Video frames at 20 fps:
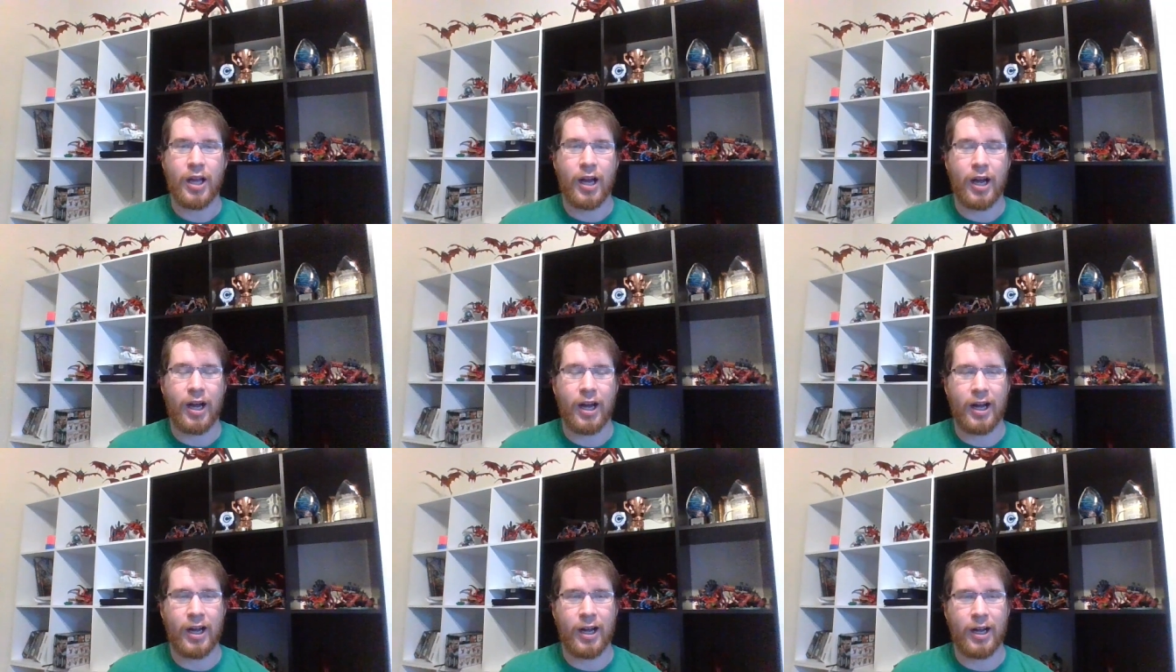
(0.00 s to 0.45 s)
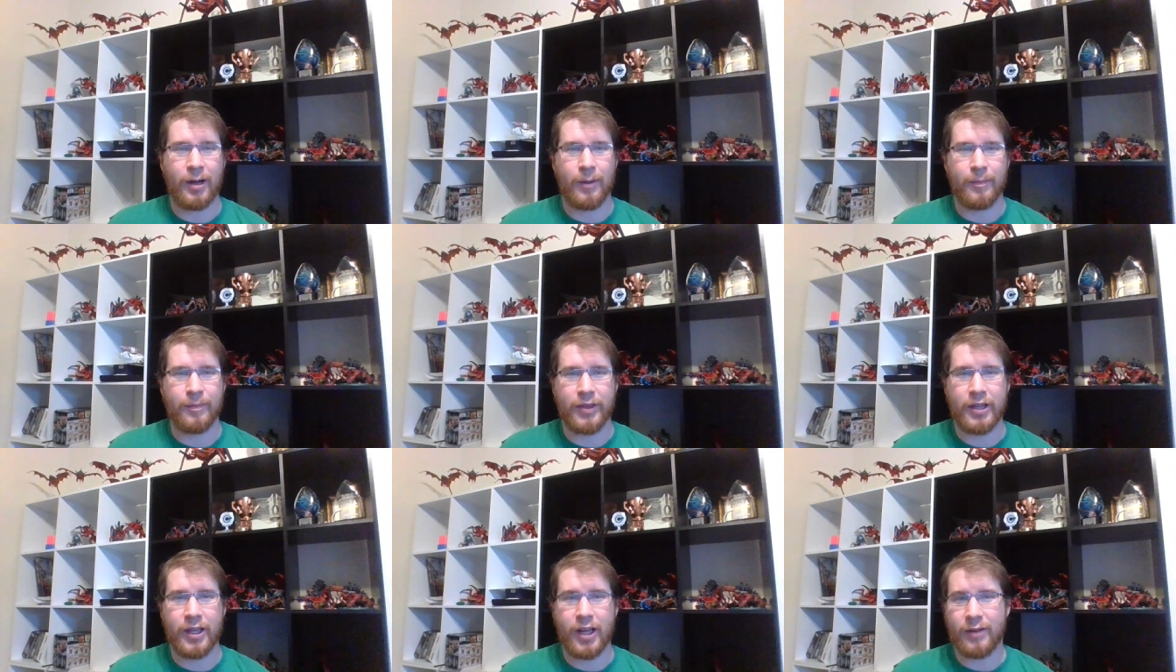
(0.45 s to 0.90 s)

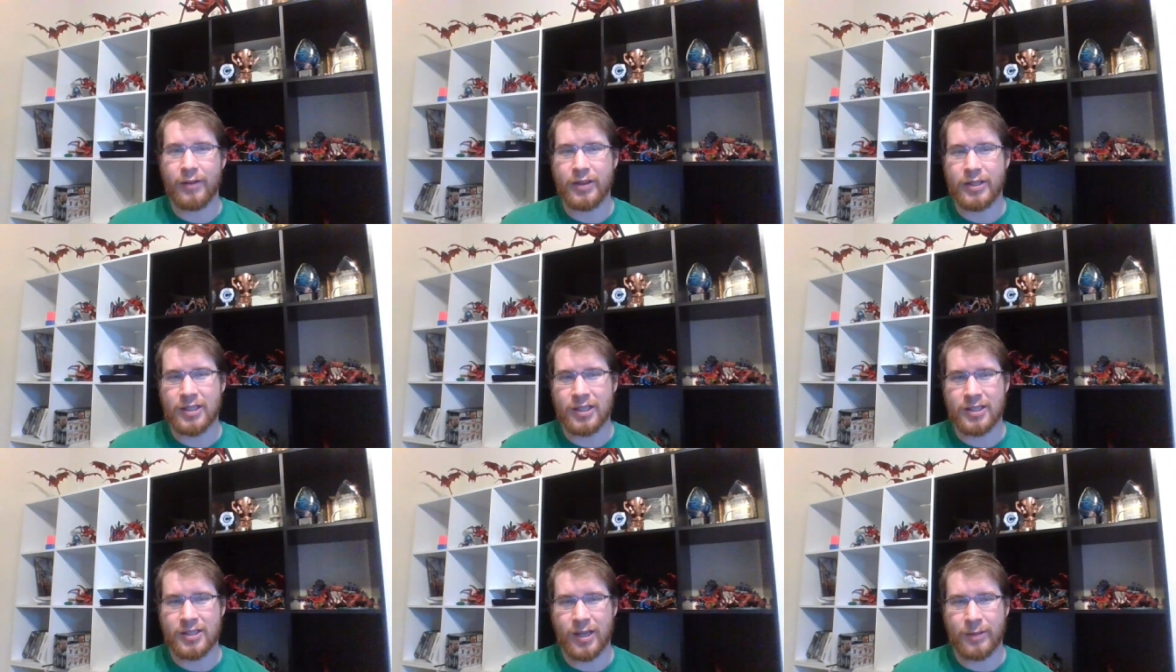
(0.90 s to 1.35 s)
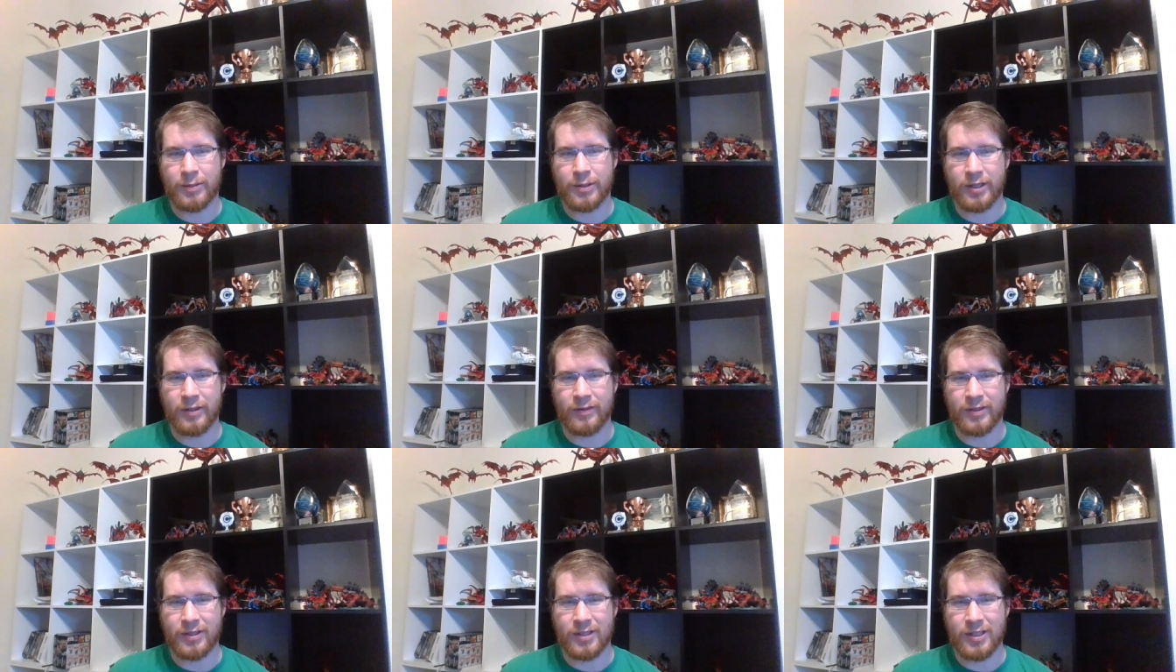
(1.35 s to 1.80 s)
Um, the obvious
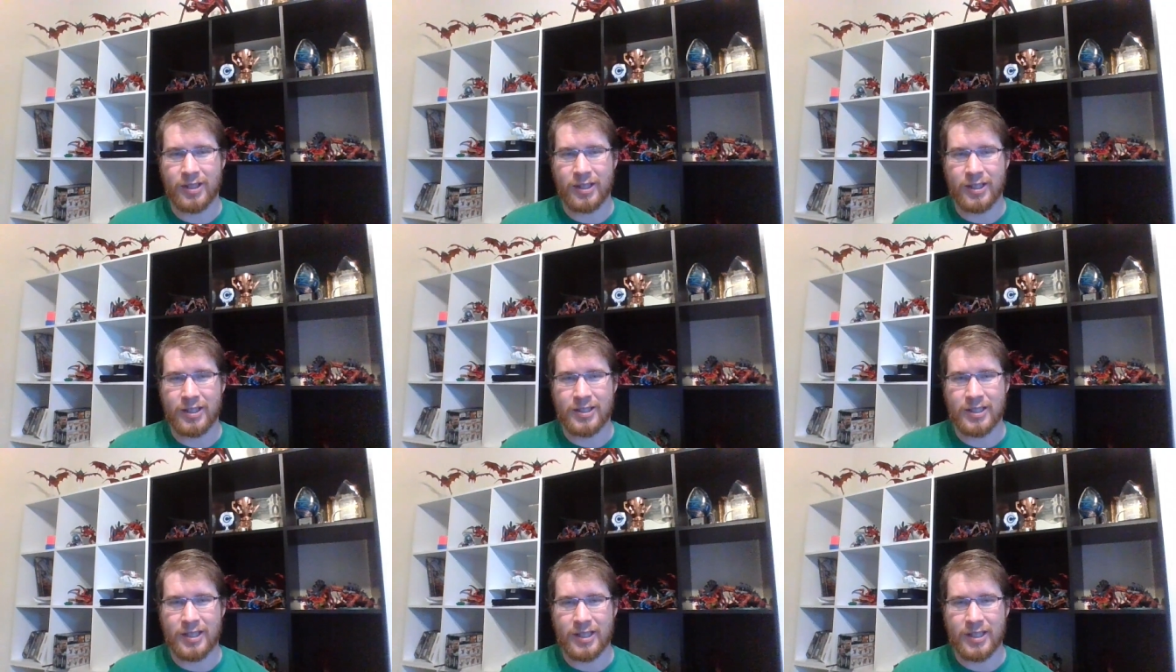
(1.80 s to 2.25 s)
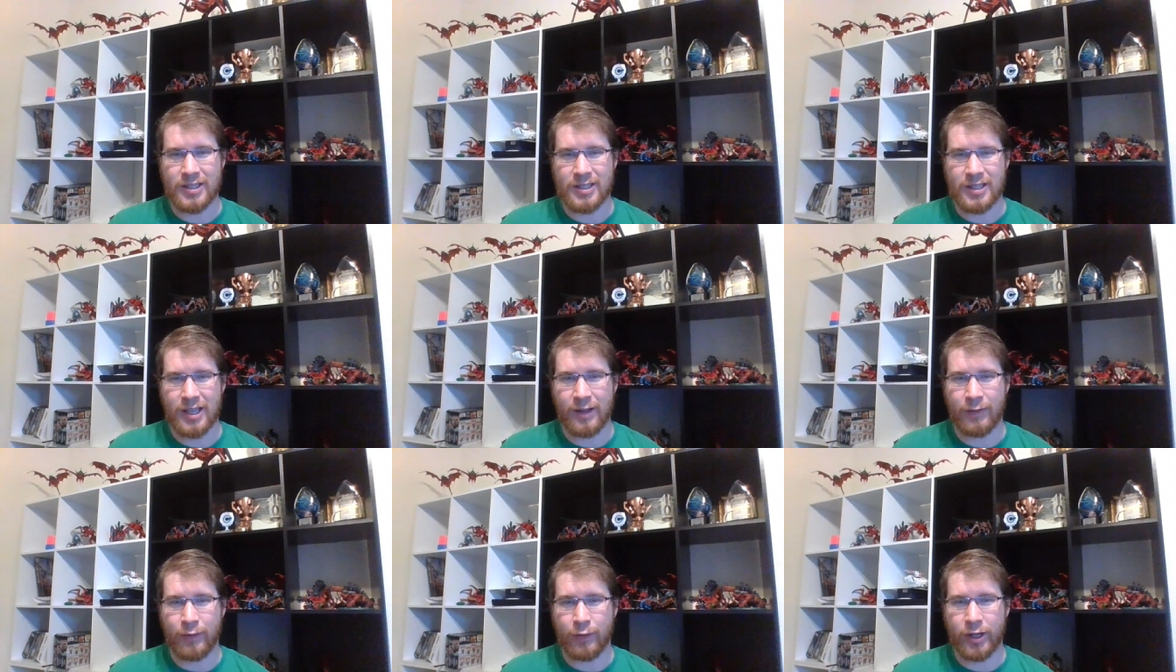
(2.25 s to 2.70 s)
exception to this is
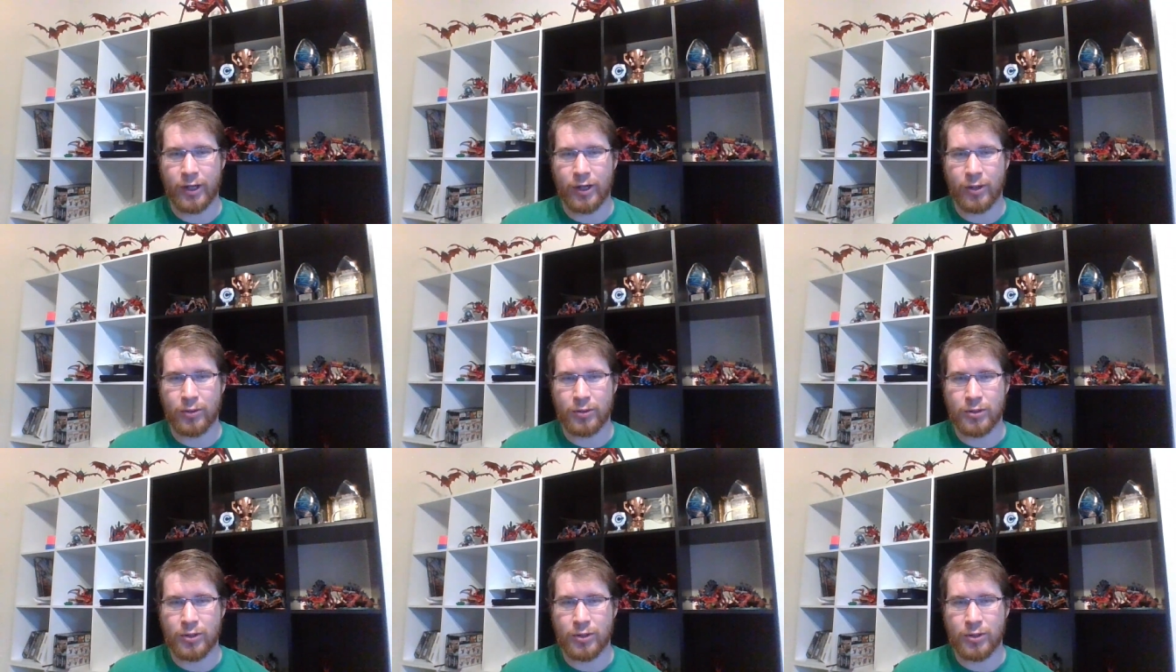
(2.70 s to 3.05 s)
if we go